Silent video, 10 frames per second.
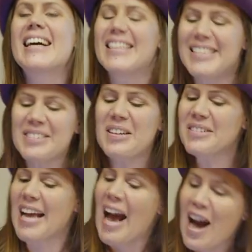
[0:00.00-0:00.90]
You don't
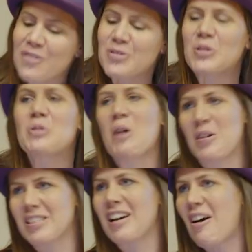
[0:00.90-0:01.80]
have to
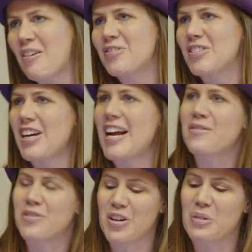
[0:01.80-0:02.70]
run after
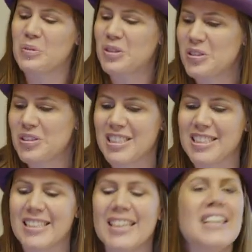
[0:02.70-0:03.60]
every
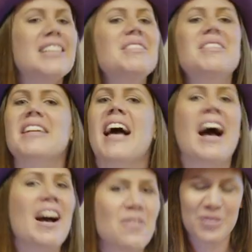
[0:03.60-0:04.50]
opportunity. You don't
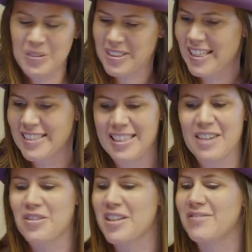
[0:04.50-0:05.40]
have attend
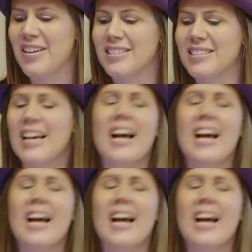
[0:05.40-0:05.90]
every event.